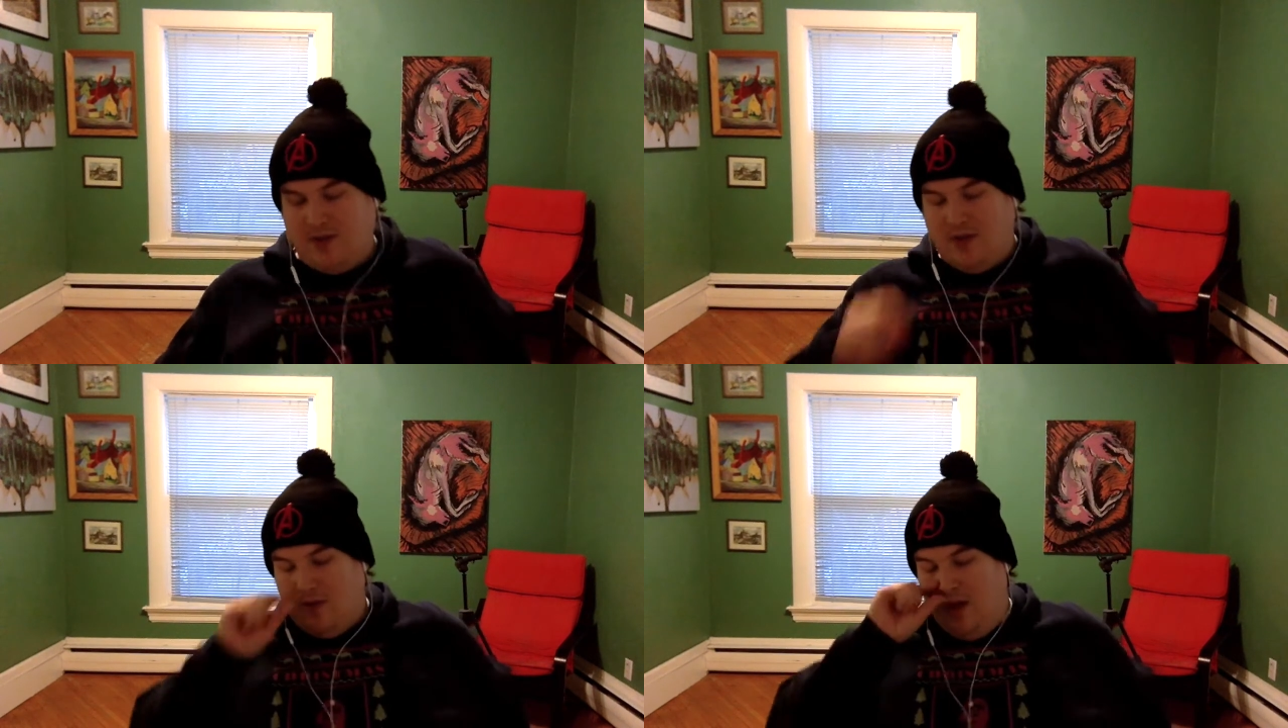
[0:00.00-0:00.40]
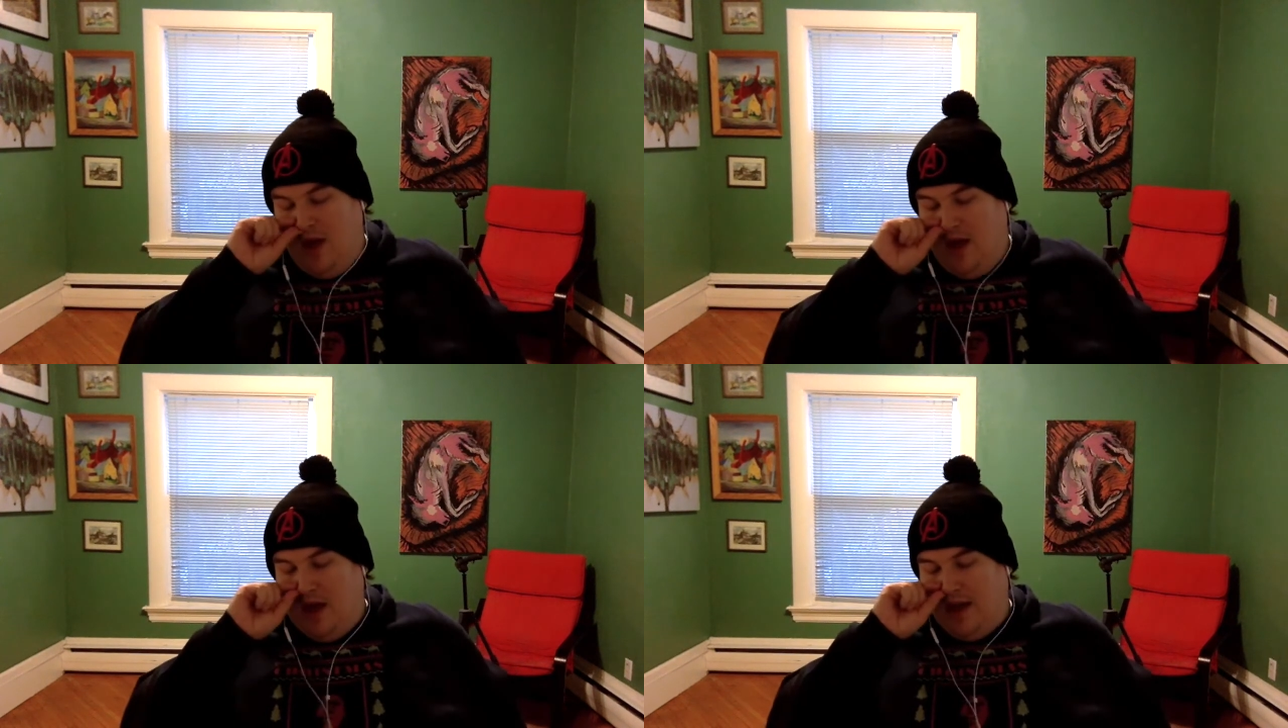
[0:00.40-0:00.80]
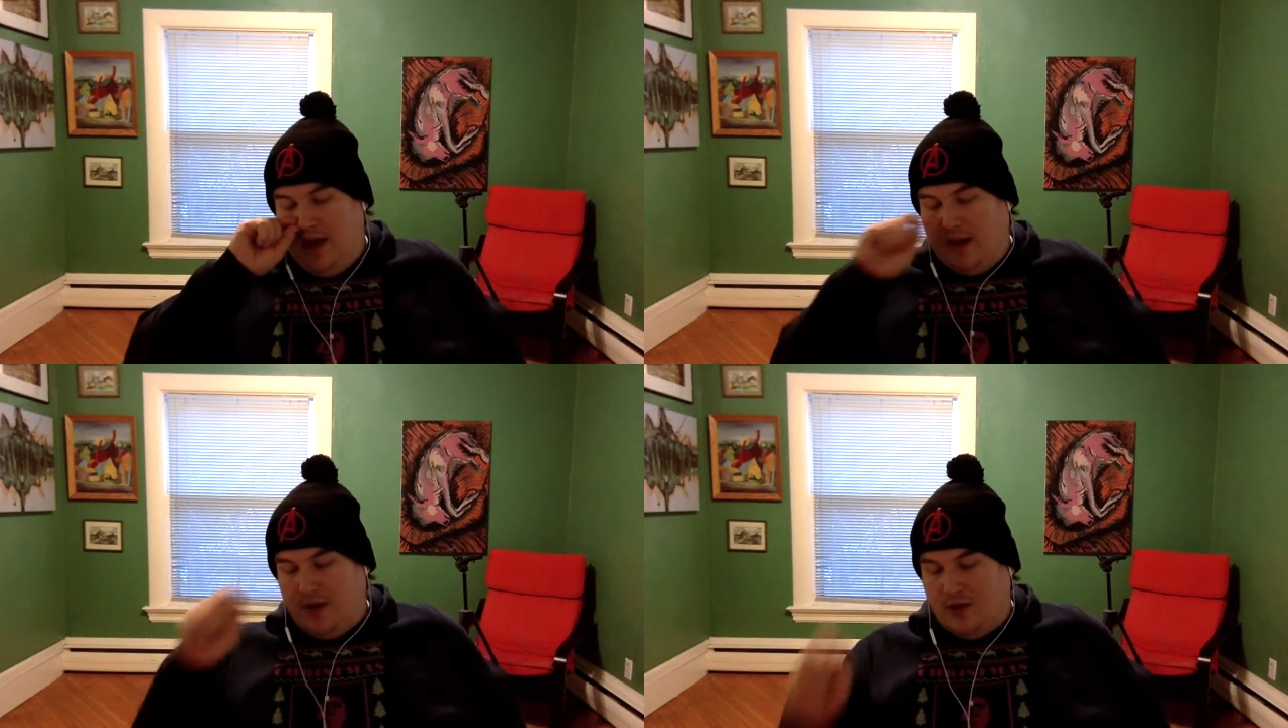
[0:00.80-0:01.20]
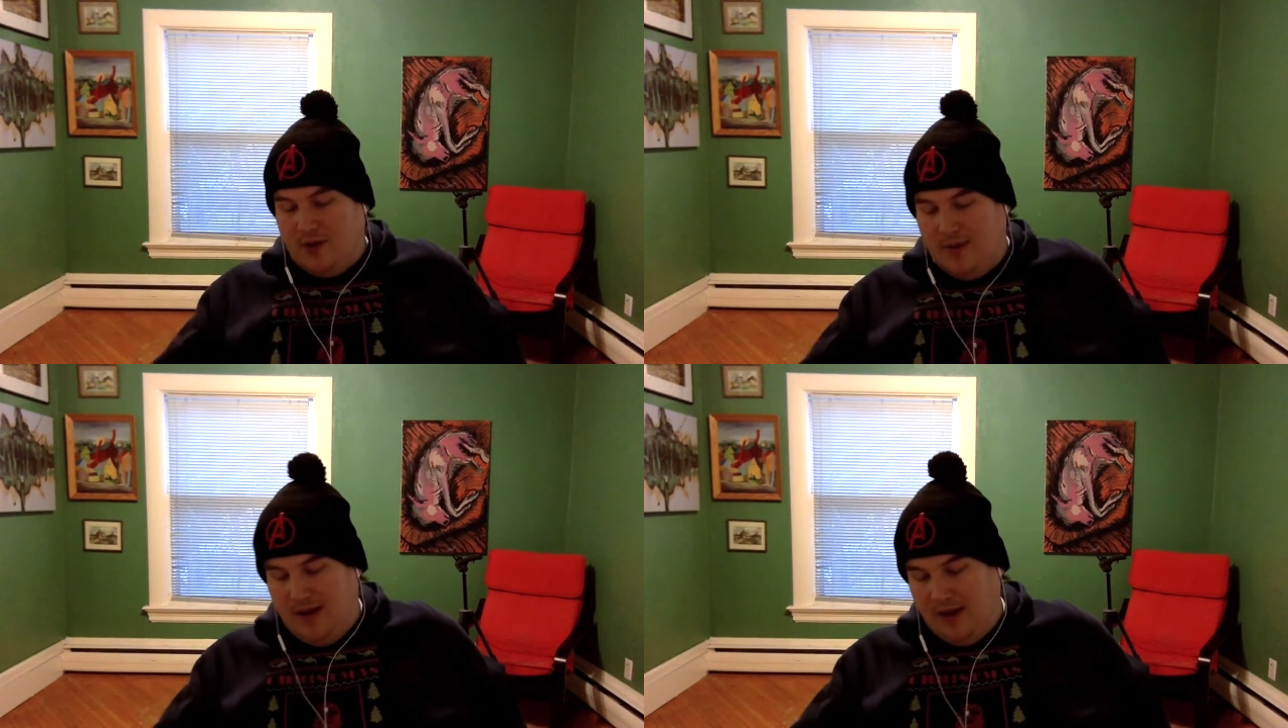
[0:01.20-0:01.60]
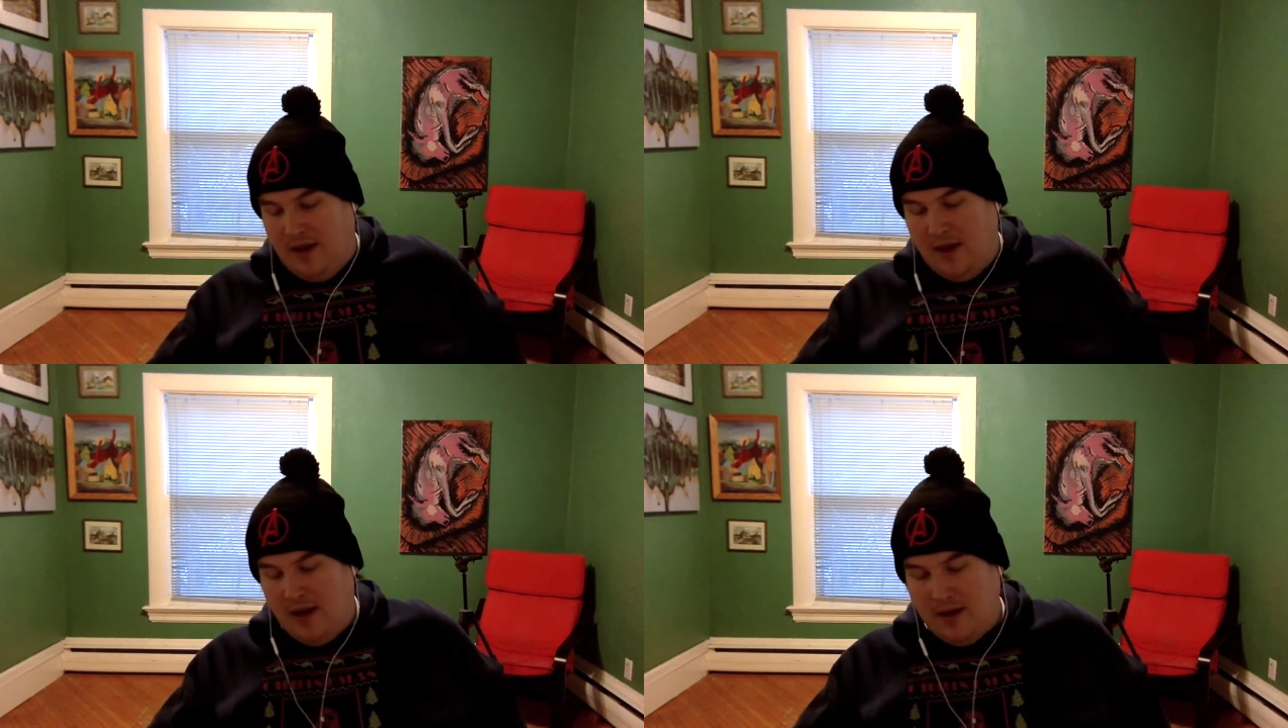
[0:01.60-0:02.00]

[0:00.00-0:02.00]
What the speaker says: So a lot of contributing